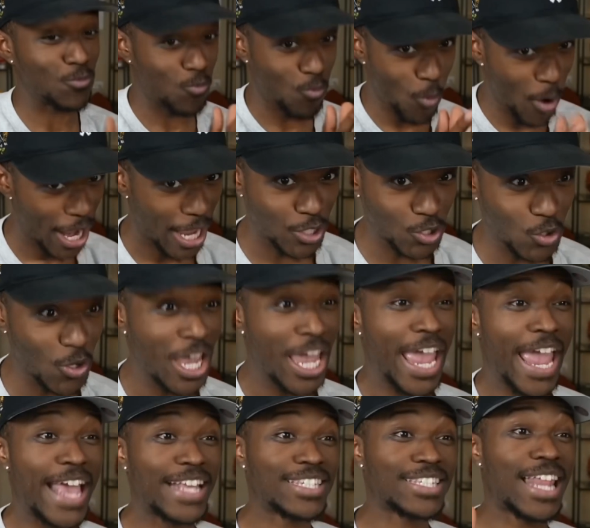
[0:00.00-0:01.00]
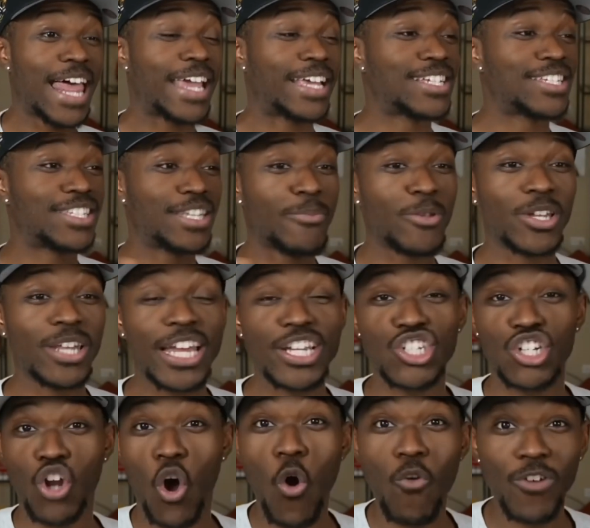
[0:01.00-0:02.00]
it's way too, it's like
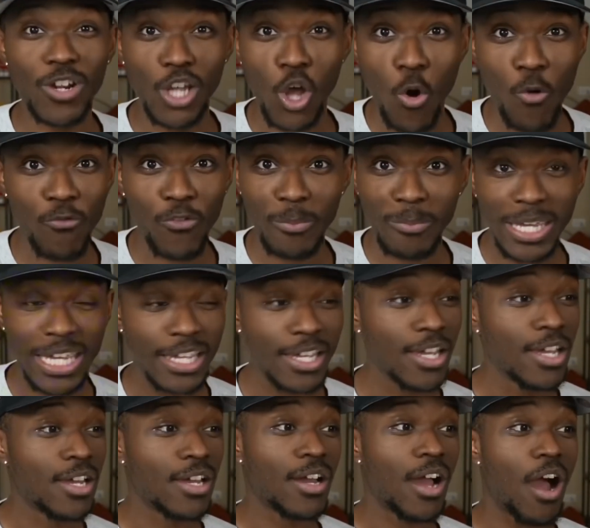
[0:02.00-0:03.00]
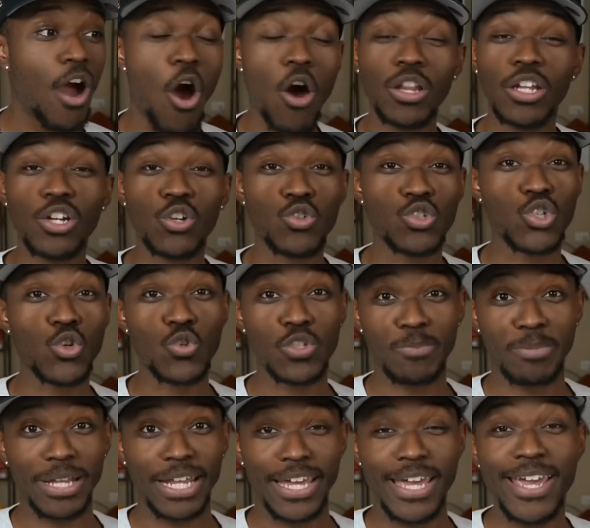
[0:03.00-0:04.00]
stimulation overload for me. All of those
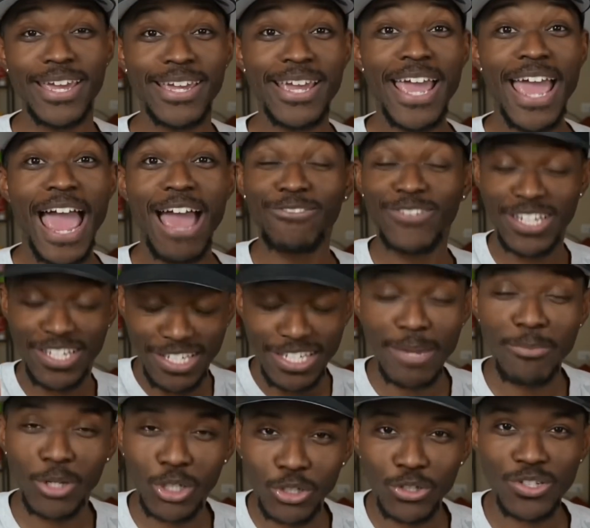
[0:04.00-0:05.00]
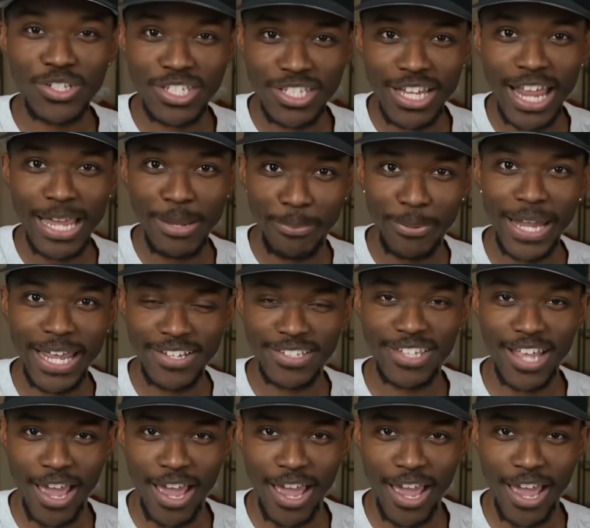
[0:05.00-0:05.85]
dudes play, have the similar like play